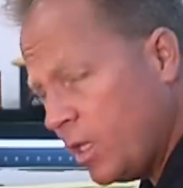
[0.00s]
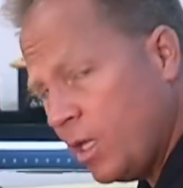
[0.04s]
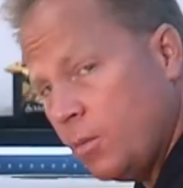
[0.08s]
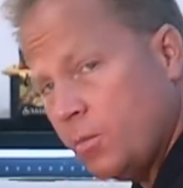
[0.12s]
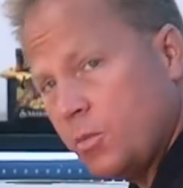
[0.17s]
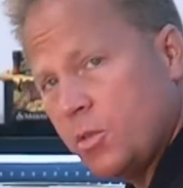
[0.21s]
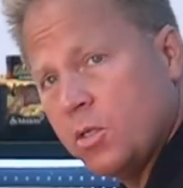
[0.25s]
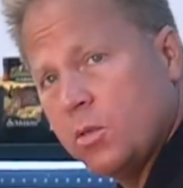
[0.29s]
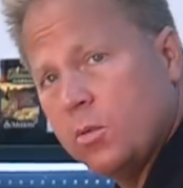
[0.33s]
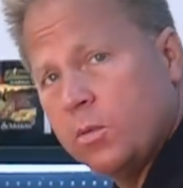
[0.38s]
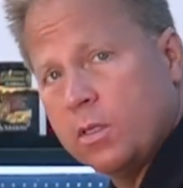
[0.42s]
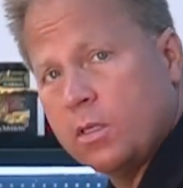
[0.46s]

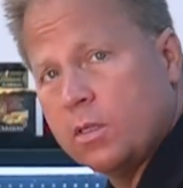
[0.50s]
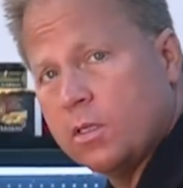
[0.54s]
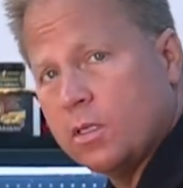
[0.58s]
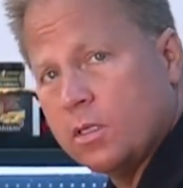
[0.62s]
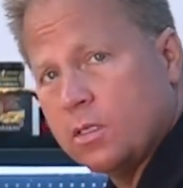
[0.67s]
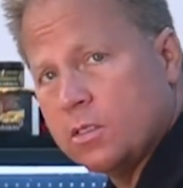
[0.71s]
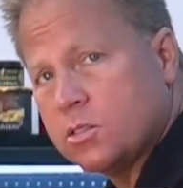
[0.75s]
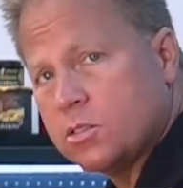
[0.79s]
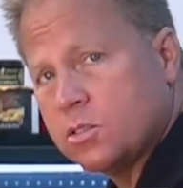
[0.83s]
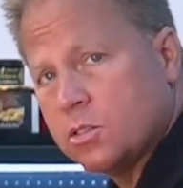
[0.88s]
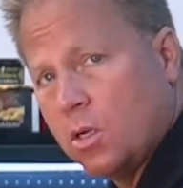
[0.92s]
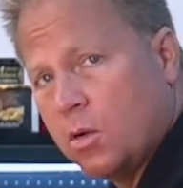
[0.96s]
keep doing
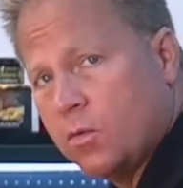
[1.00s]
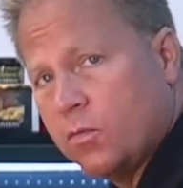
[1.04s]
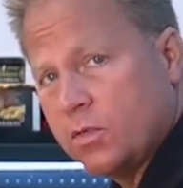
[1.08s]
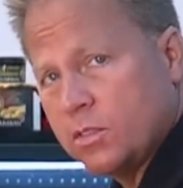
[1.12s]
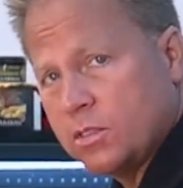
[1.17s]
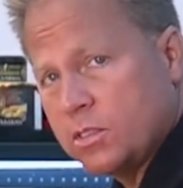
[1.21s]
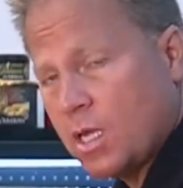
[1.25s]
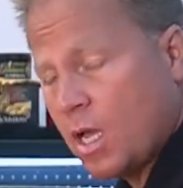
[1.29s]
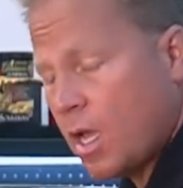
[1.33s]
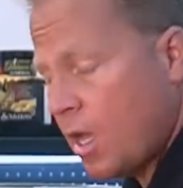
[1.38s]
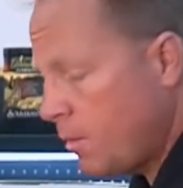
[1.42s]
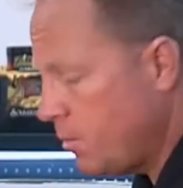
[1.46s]
this over
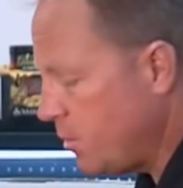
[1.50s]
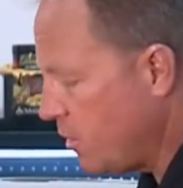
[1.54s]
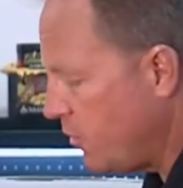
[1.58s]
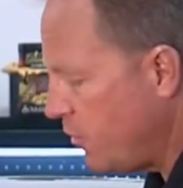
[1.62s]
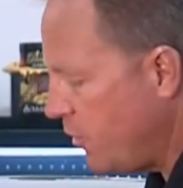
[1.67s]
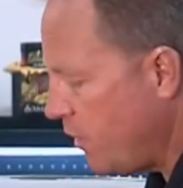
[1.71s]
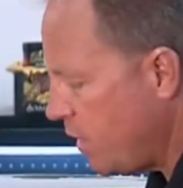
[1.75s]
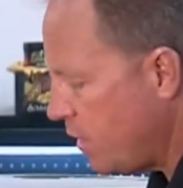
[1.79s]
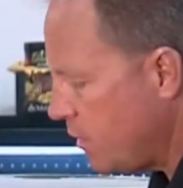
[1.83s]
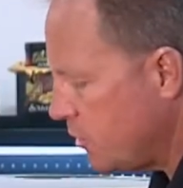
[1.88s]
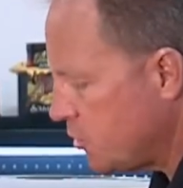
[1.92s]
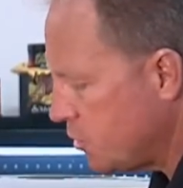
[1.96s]
time to
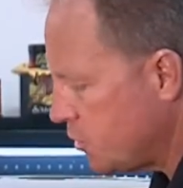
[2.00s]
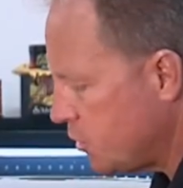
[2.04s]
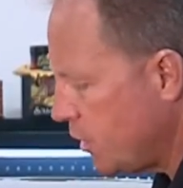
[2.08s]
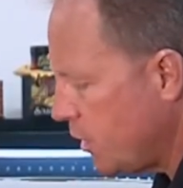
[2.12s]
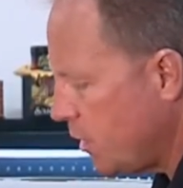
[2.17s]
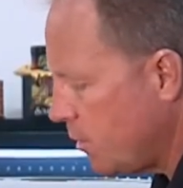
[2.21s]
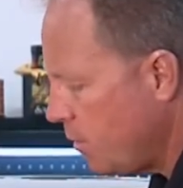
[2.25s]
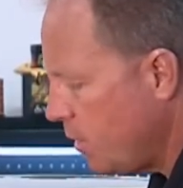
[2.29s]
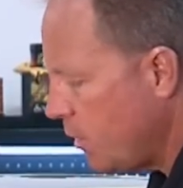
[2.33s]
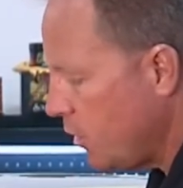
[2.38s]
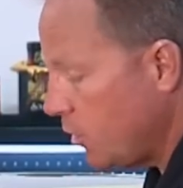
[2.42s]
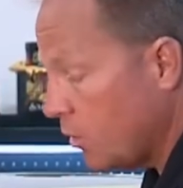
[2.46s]
faded trim,